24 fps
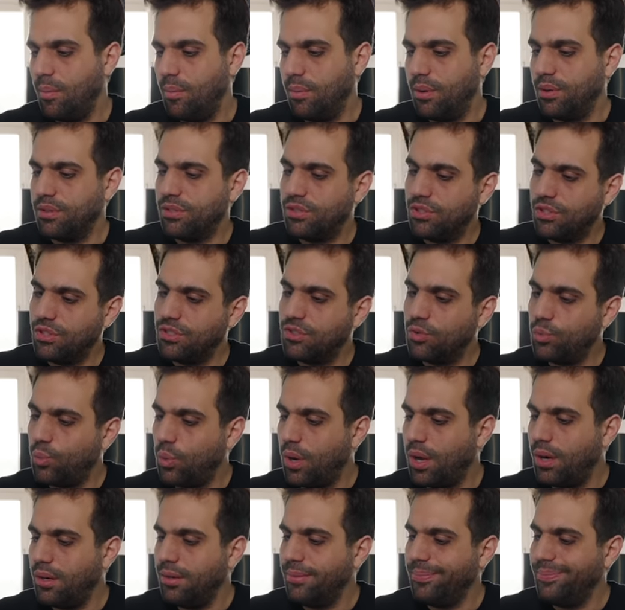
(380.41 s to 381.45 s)
But just
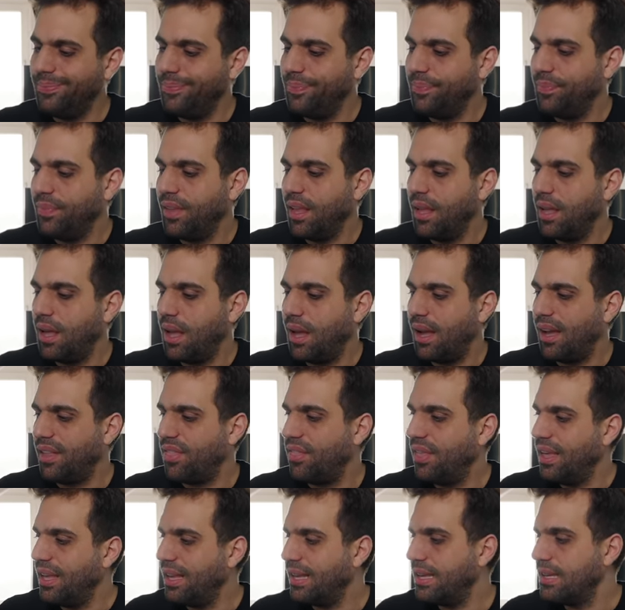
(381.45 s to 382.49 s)
1, I
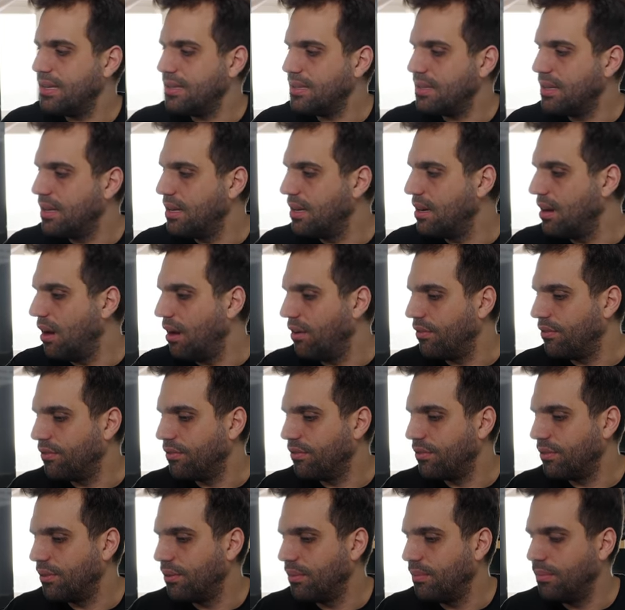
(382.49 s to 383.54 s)
think, isn't
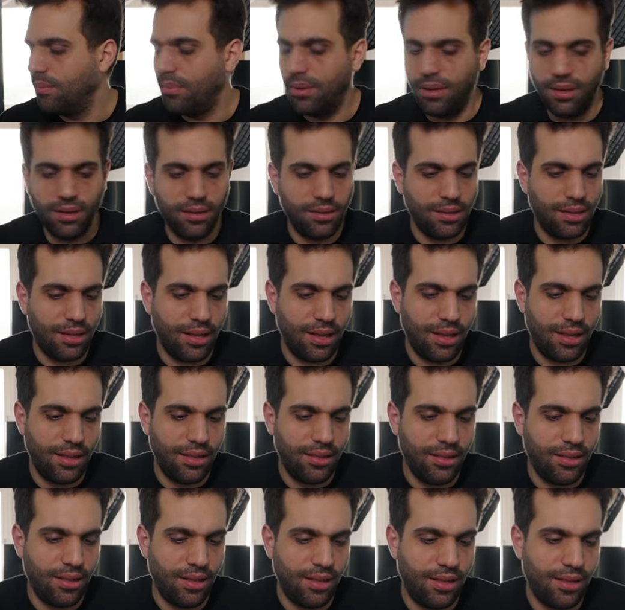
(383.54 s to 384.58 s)
enough. But
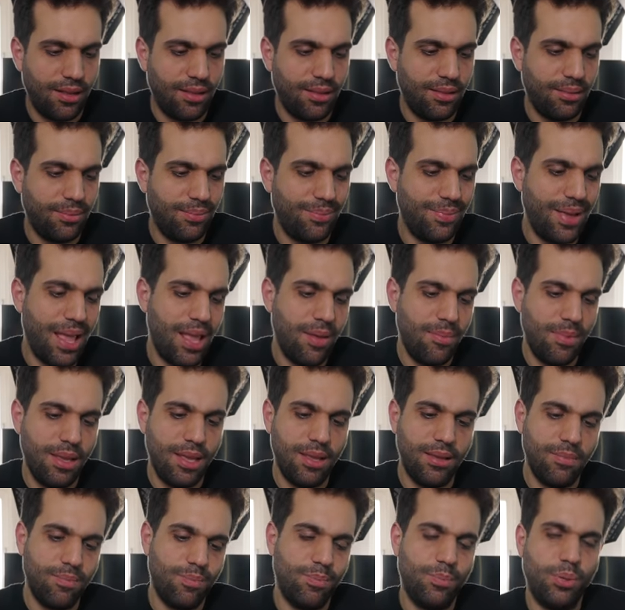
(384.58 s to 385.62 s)
I'll
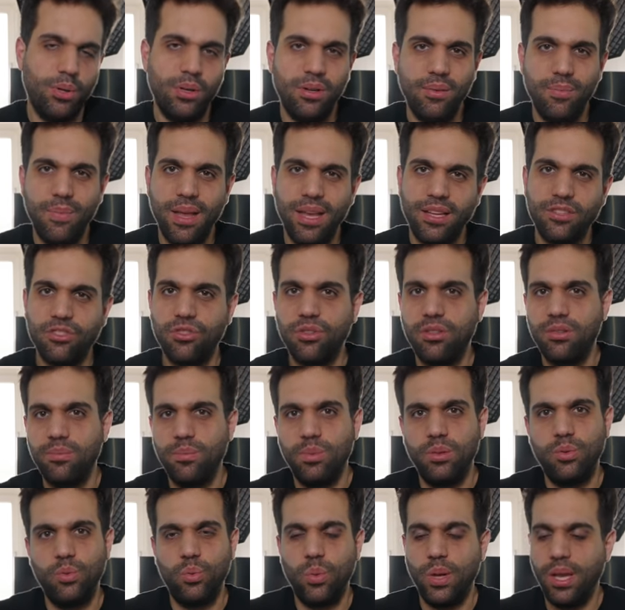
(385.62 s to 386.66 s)
maybe put a mixer in
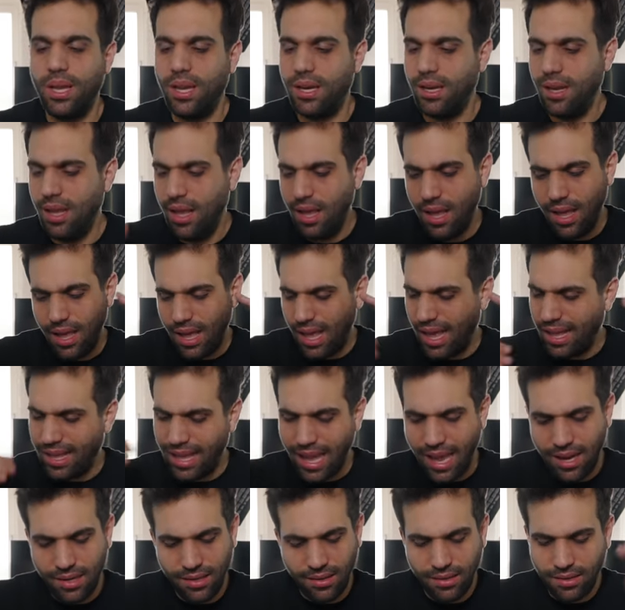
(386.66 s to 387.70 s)
between.
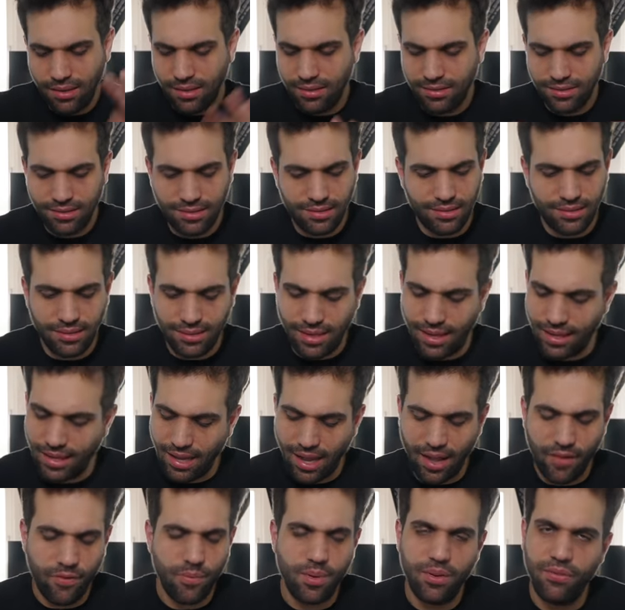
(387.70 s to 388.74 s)
Again, this, like,
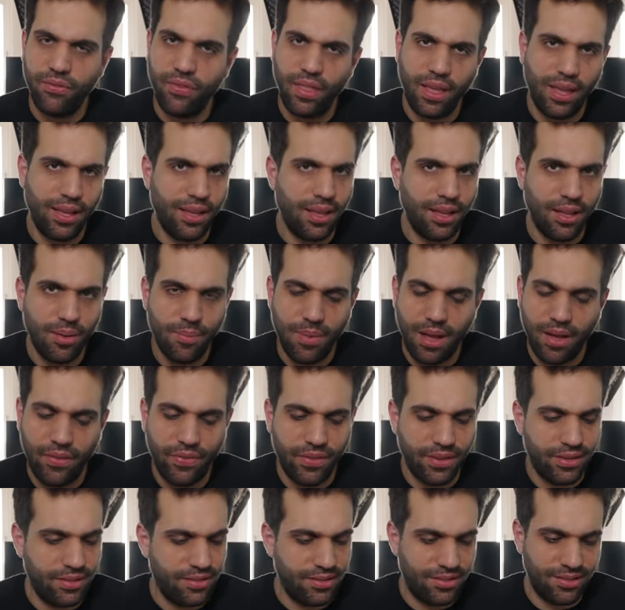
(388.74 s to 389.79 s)
I've been thinking about
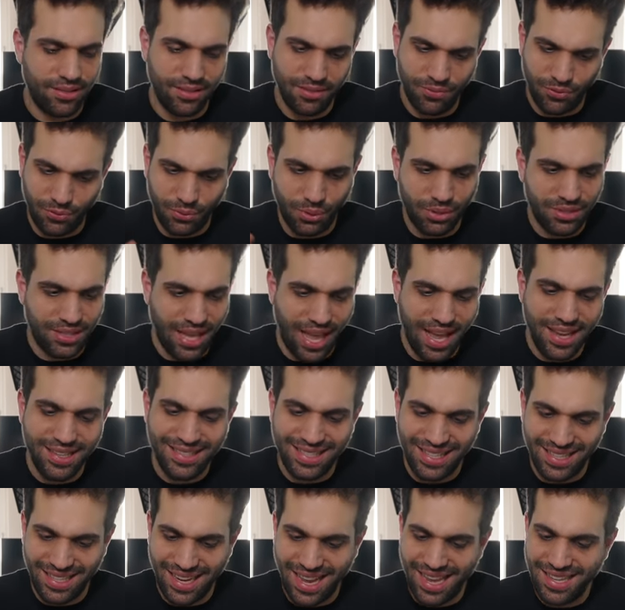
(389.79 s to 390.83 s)
this for
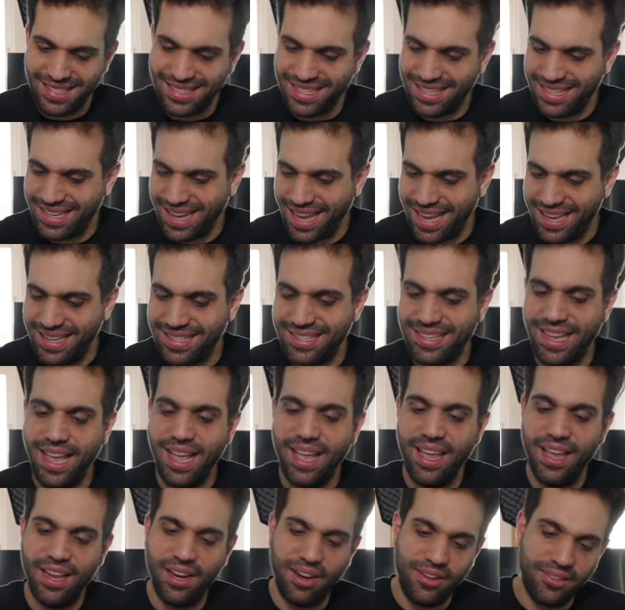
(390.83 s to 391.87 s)
days and days and days.
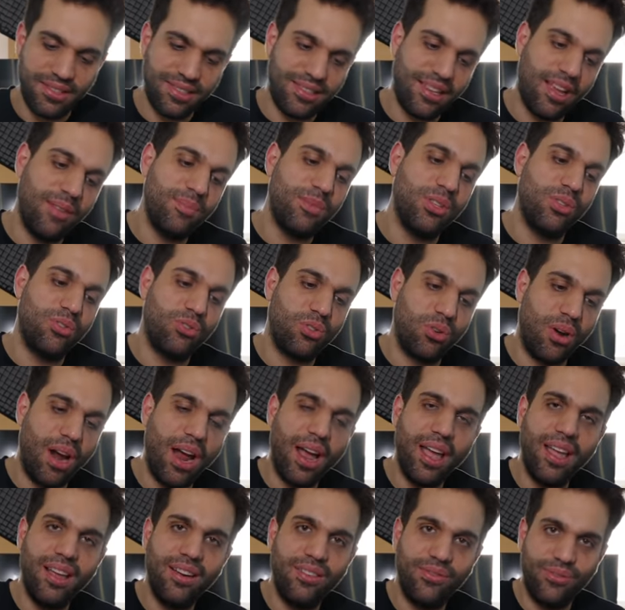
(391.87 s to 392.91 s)
Now it's time to
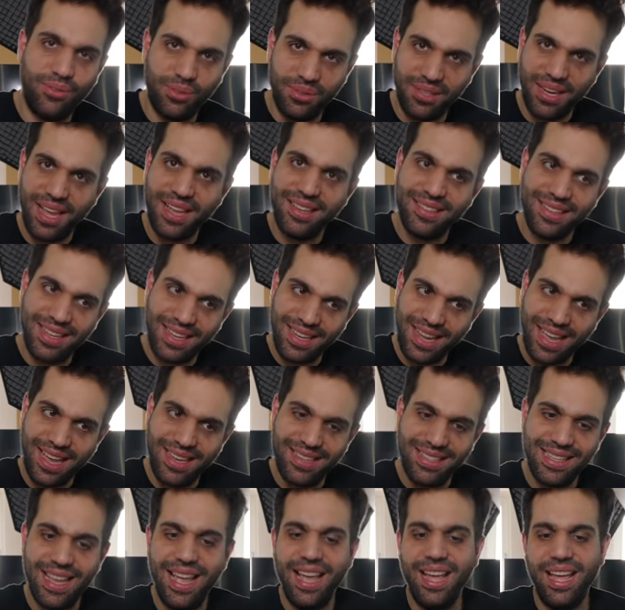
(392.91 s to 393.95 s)
try it for days and
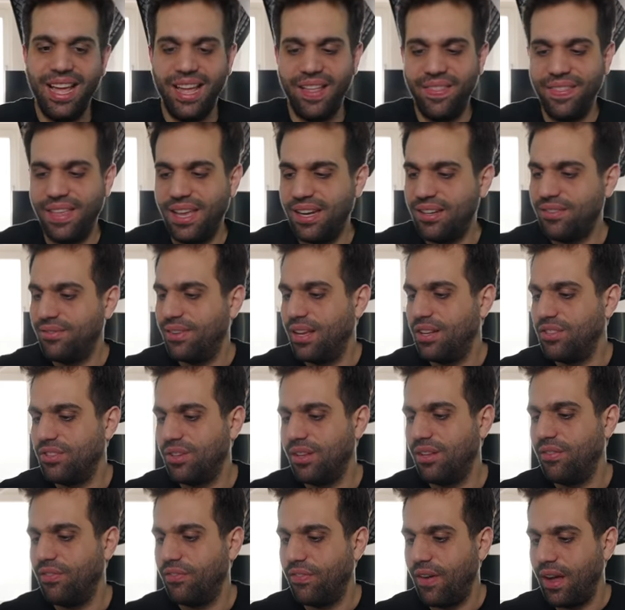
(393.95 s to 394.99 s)
days, and then
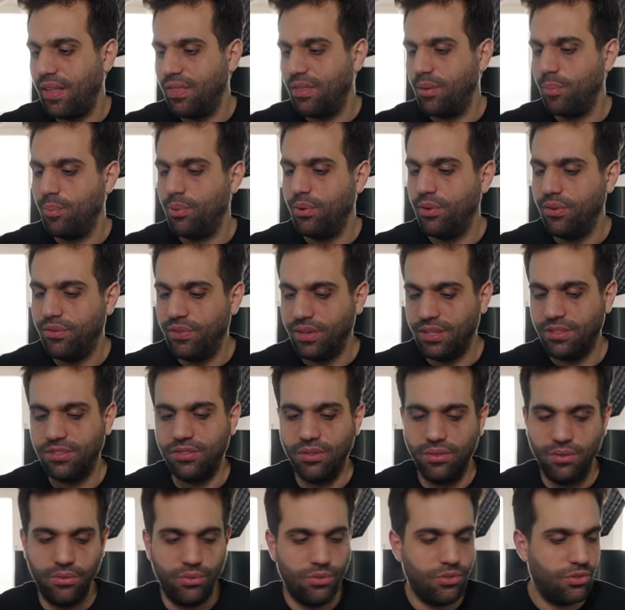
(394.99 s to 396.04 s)
eventually find the perfect
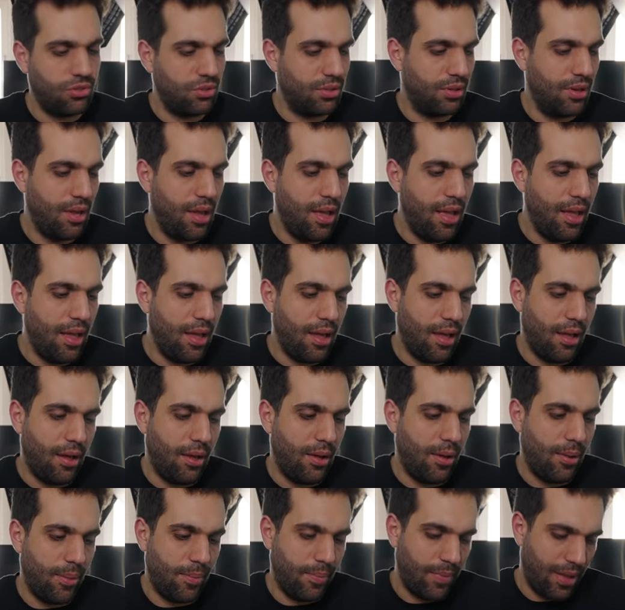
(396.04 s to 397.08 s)
solution.
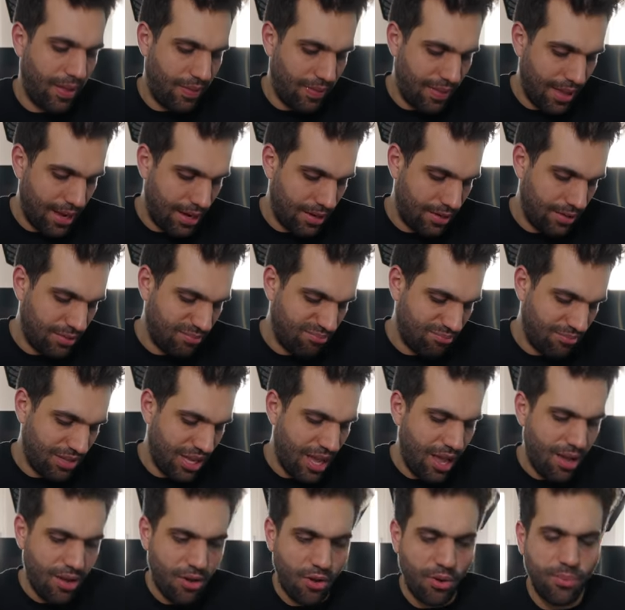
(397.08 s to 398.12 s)
And then,
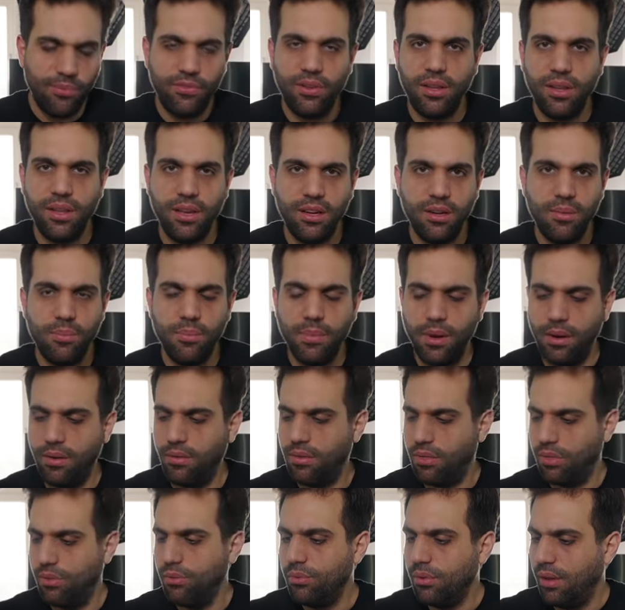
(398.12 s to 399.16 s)
yeah, hopefully in a
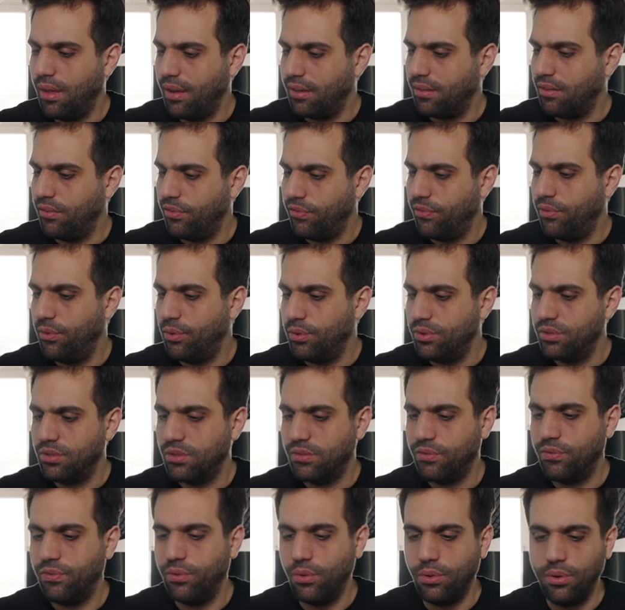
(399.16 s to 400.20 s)
month do like the
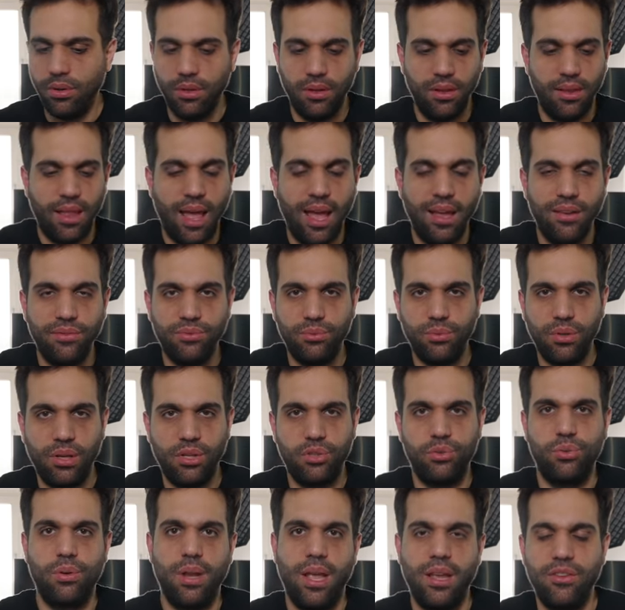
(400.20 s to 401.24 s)
first full live
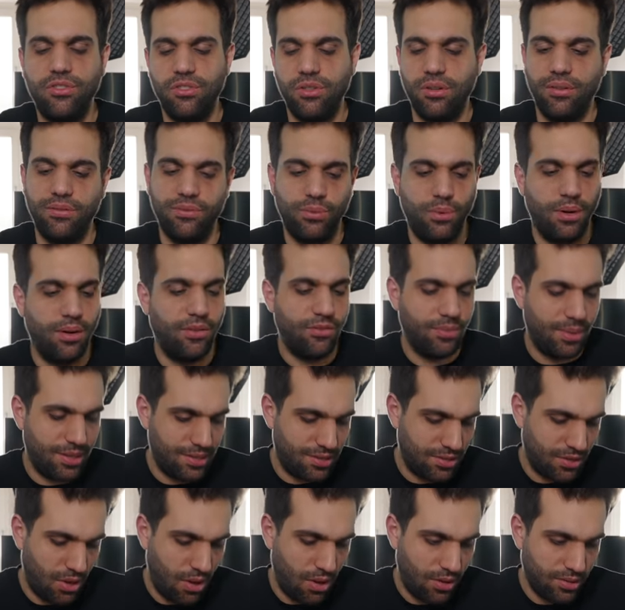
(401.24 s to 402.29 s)
recreation of one of my
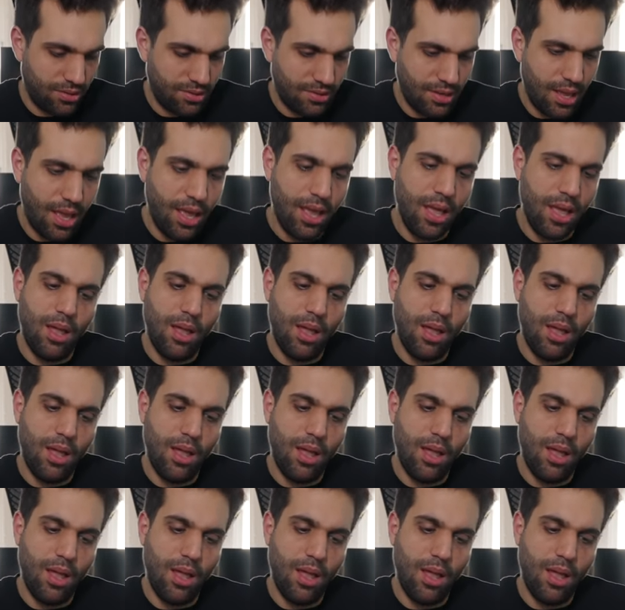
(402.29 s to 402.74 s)
songs.